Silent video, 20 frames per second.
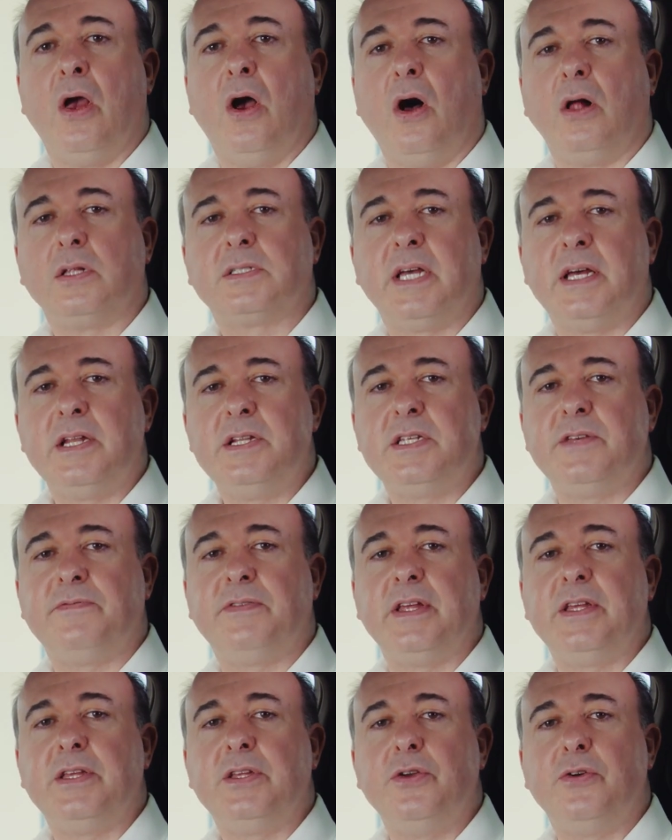
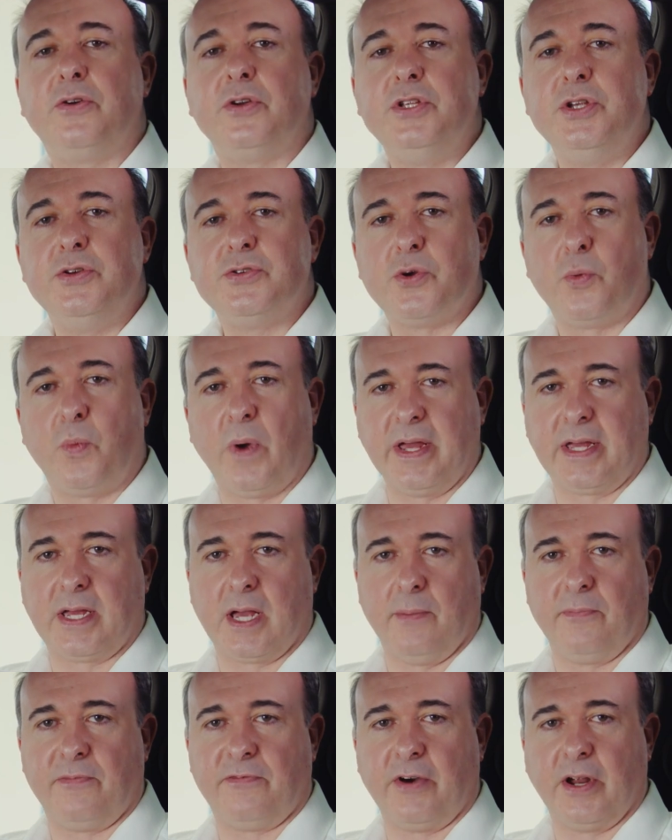Alternatively, you can use a
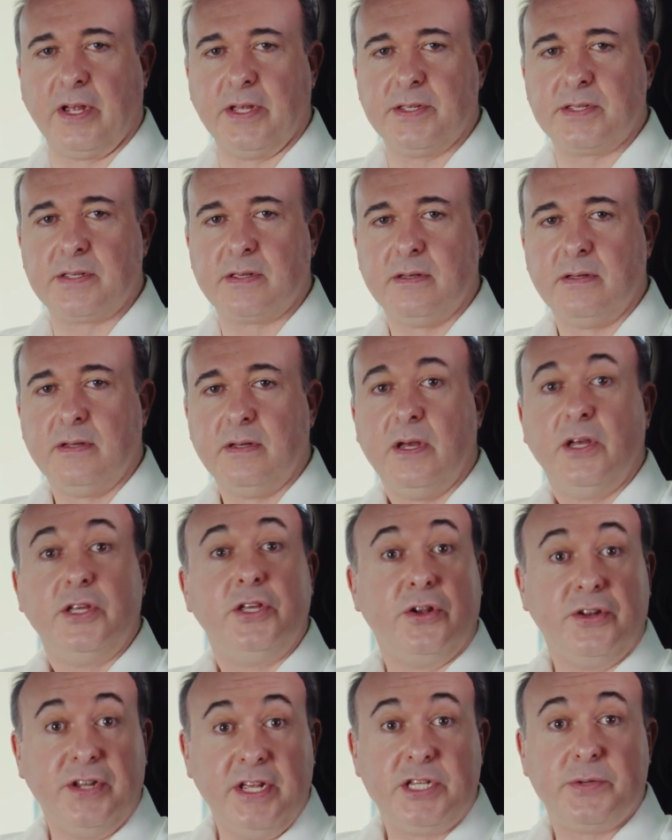wake-up phrase.
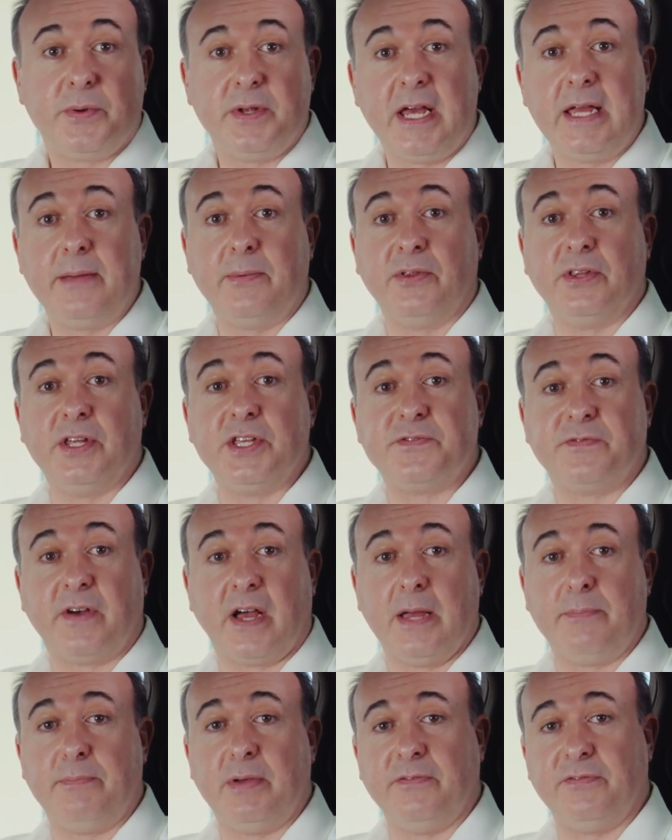You'll need to enable this
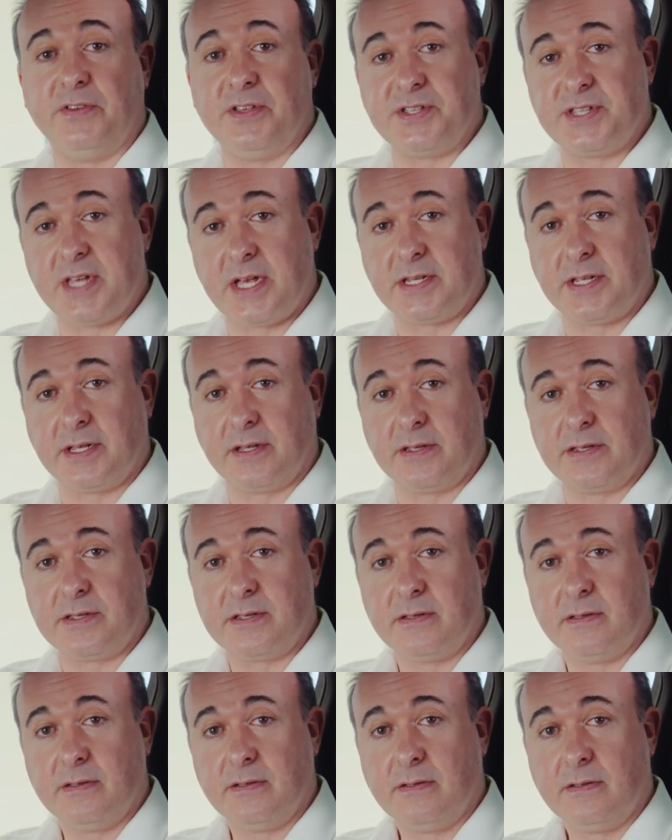via PIVIS settings.
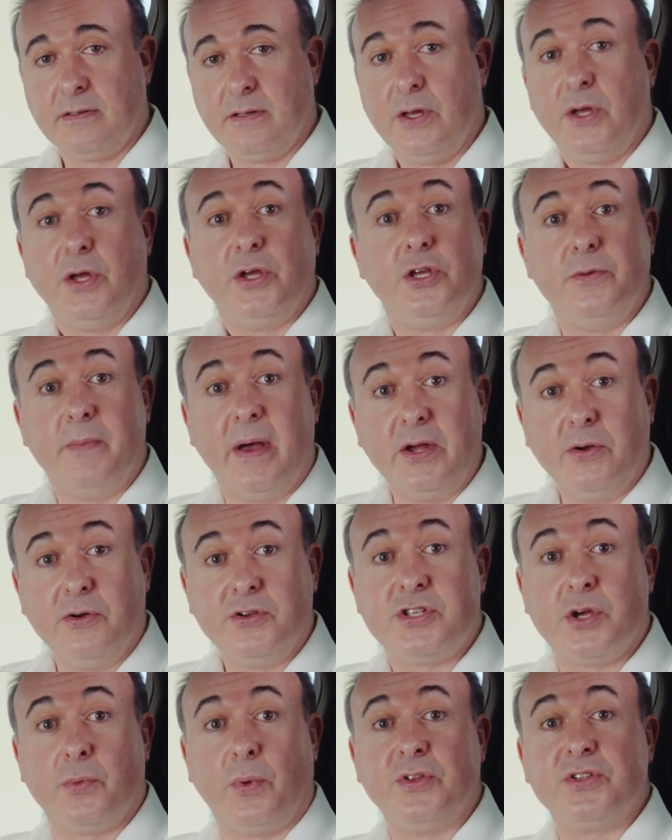You may
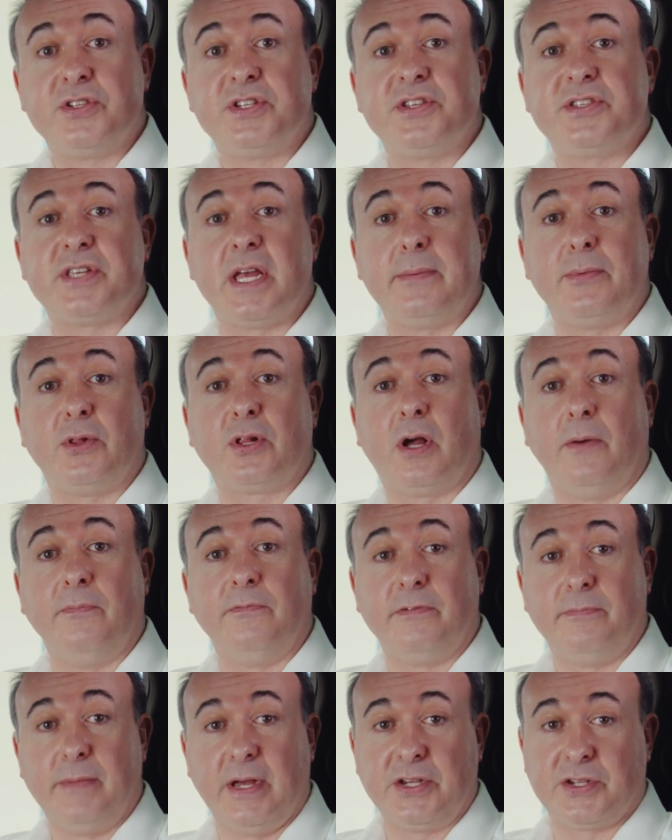also want to disable
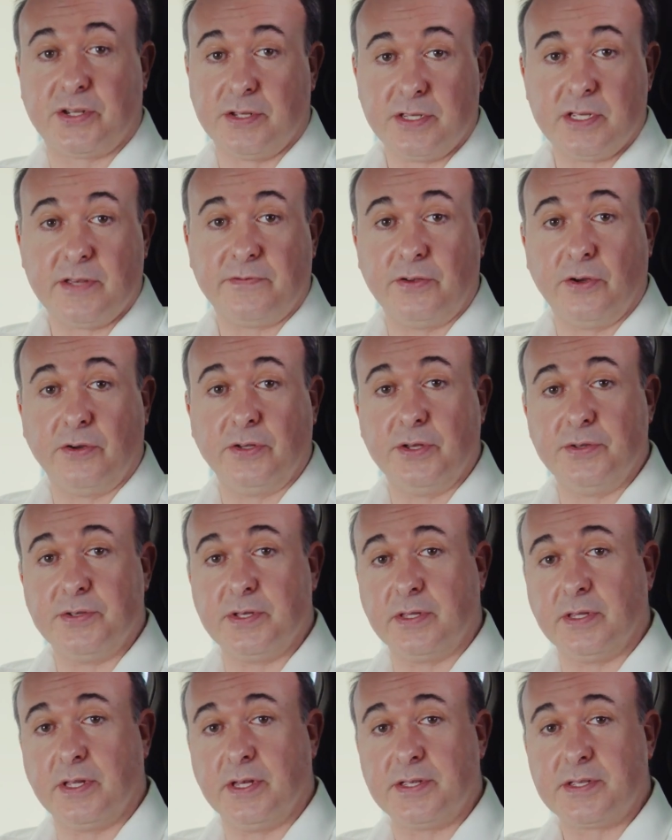confirmations if you're
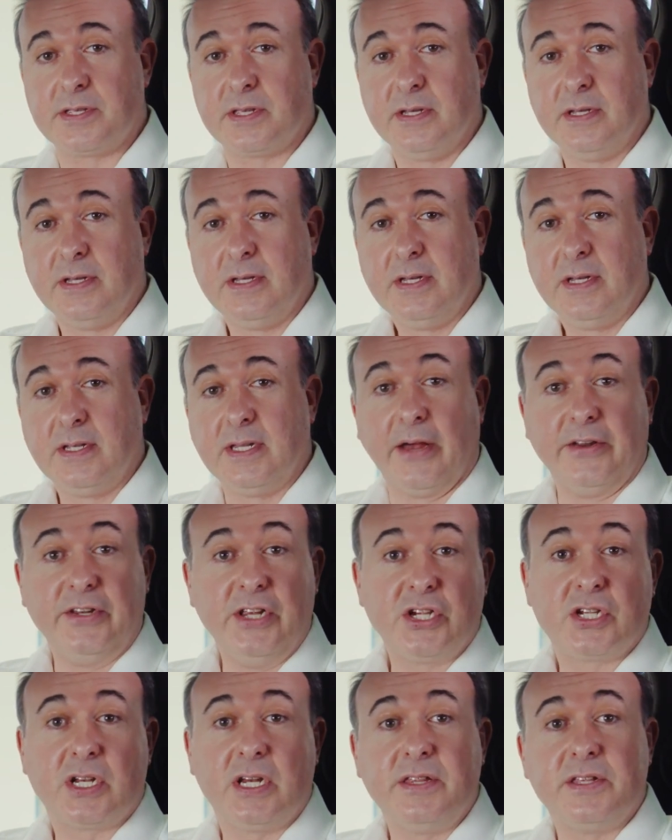using this. Now,
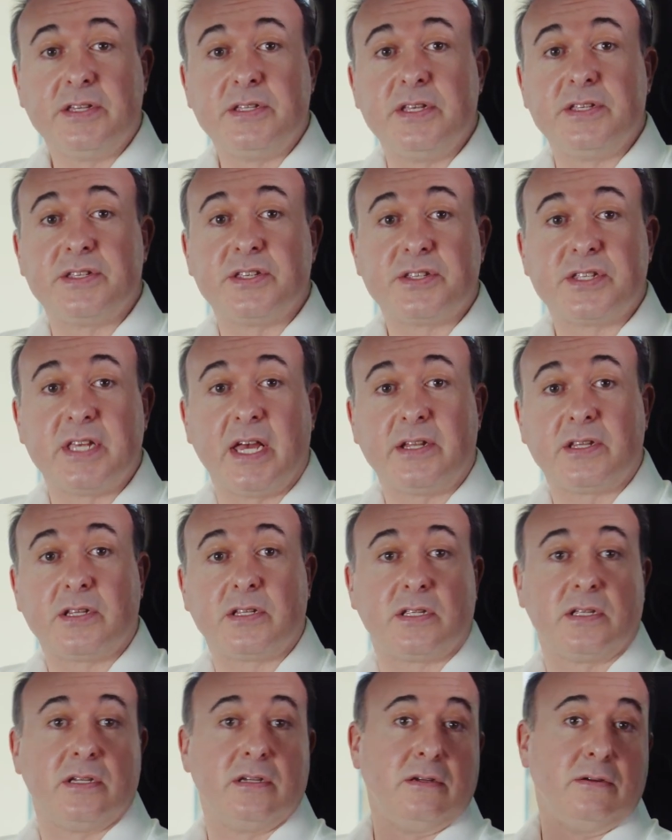initially this is set
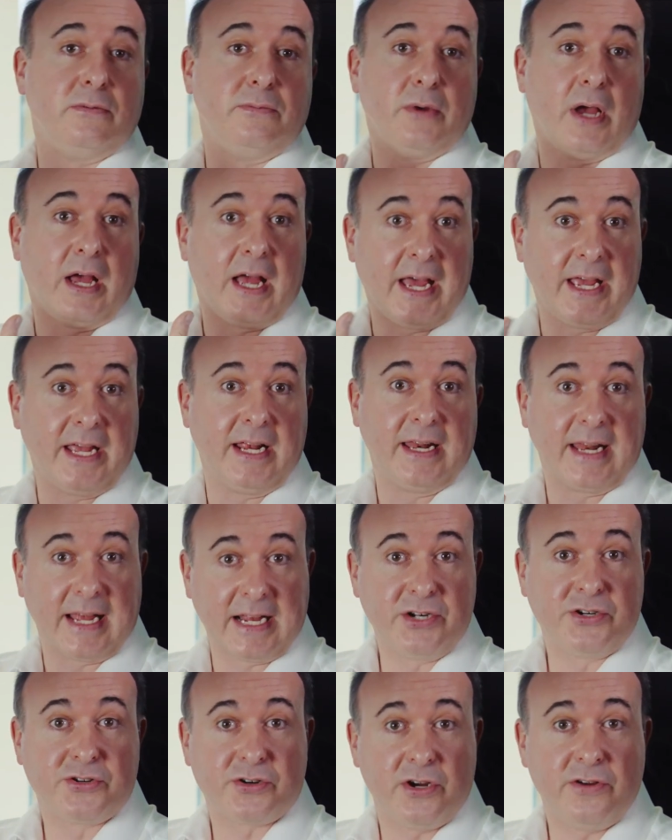to Hey
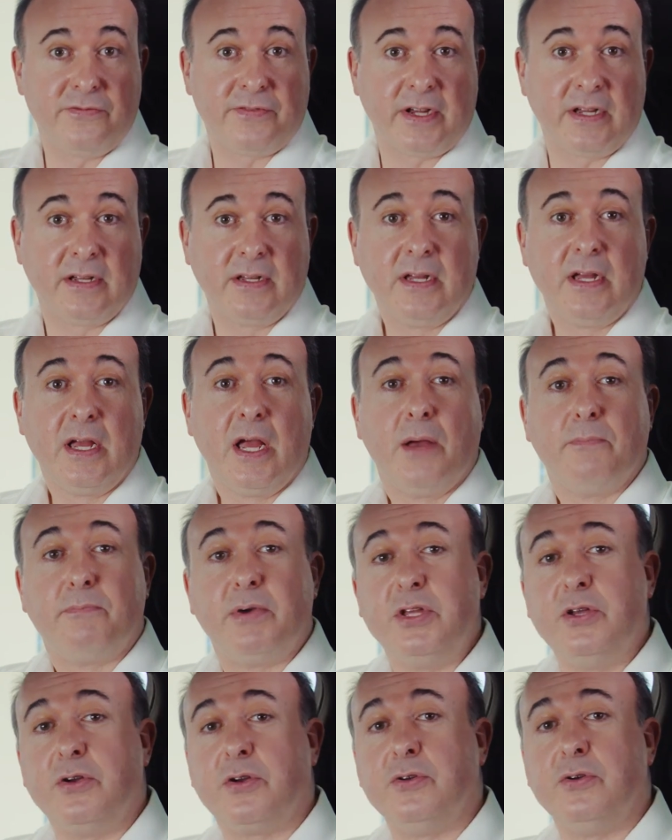Land Rover,
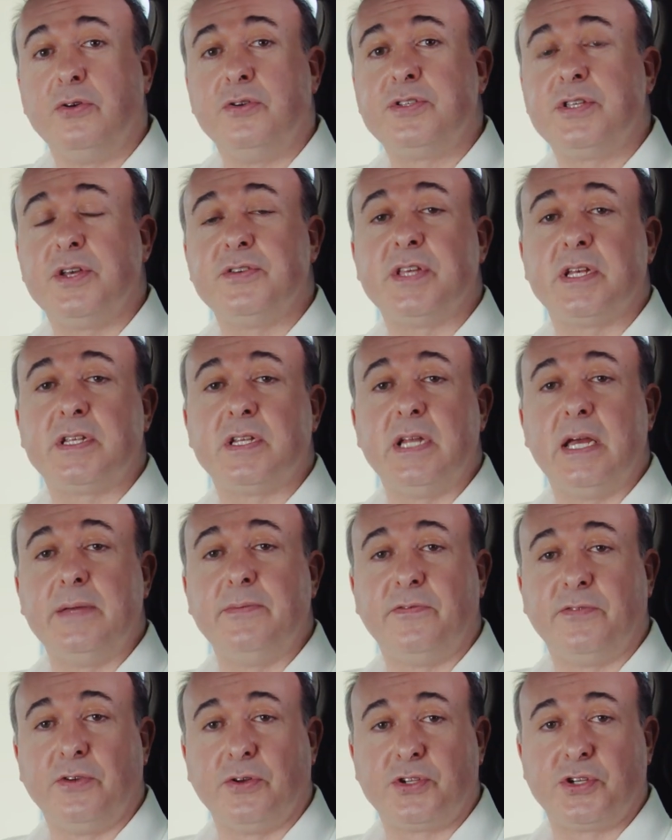but you can also set a name
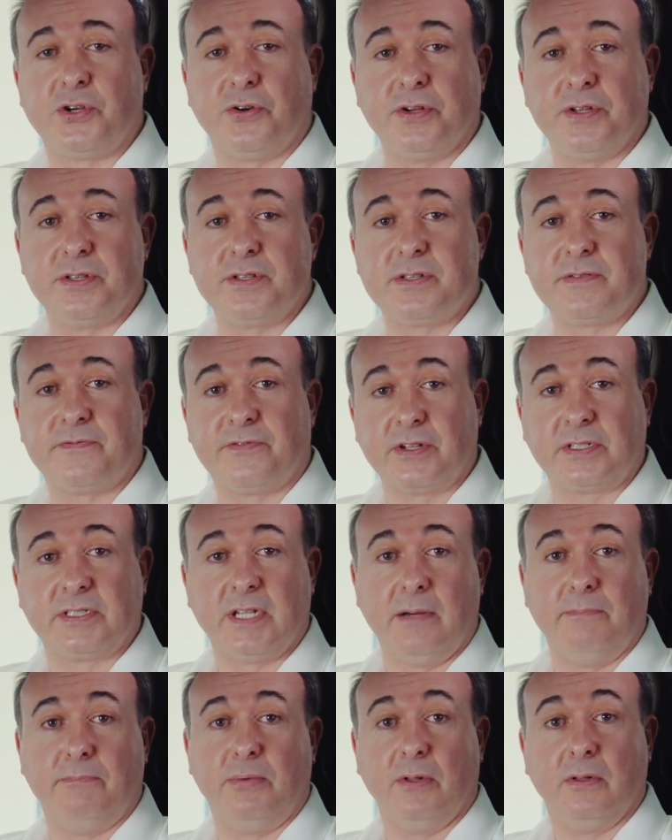of your choice. For
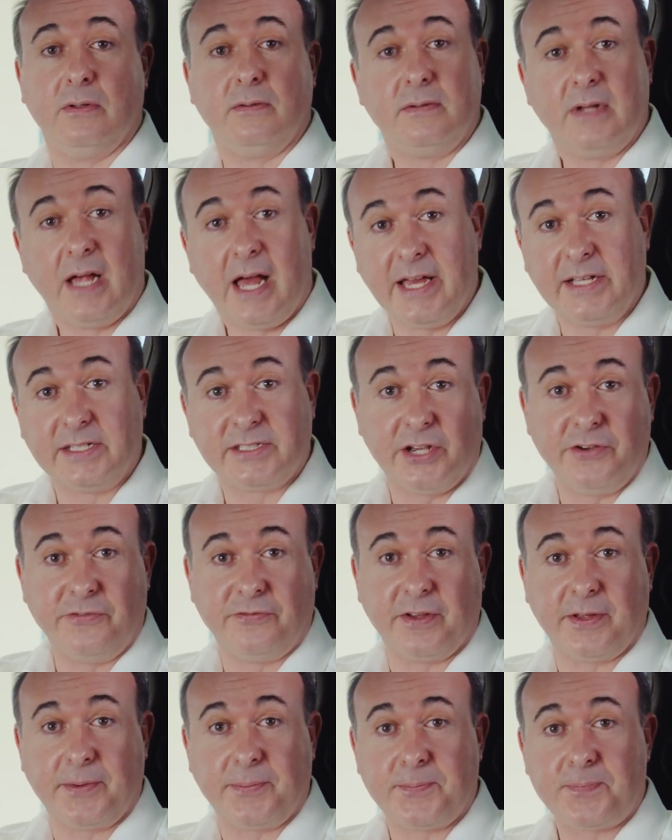example, Hey
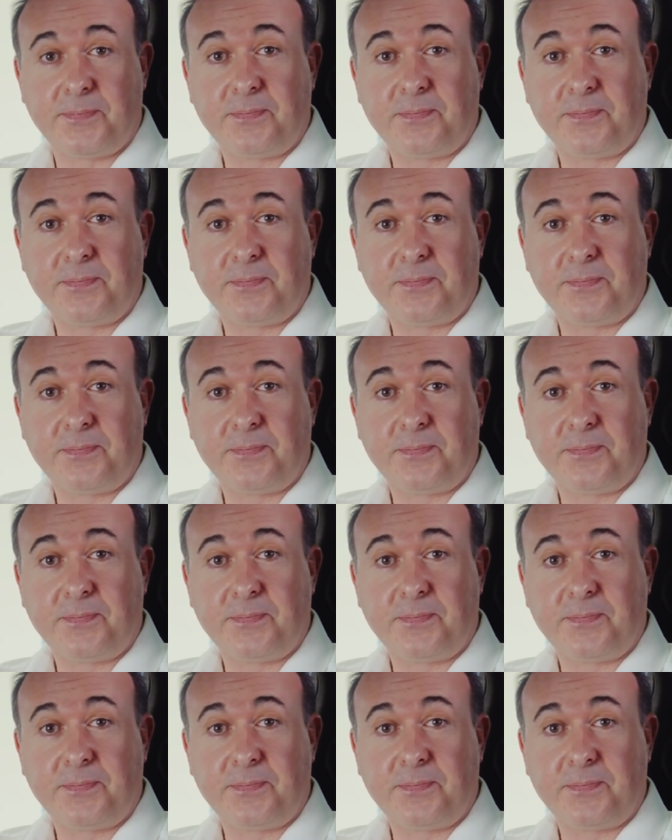Sophie.